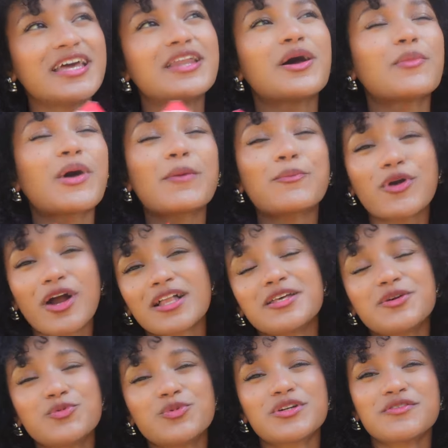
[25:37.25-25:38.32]
and I
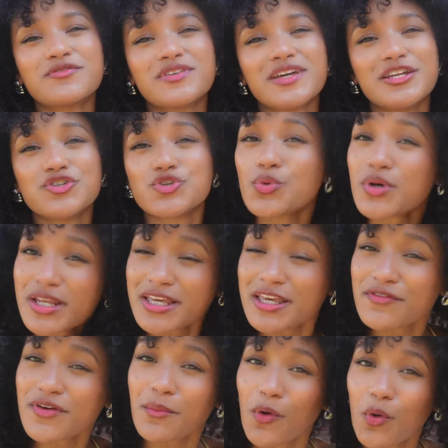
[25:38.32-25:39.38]
probably would have enjoyed it
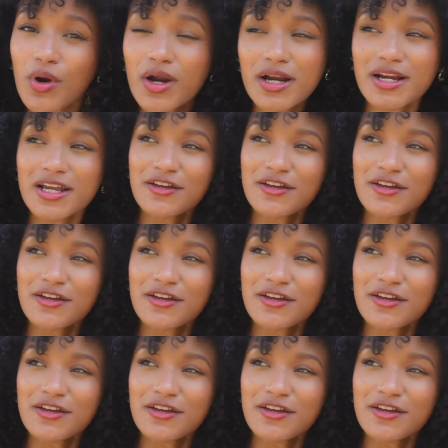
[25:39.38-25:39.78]
even more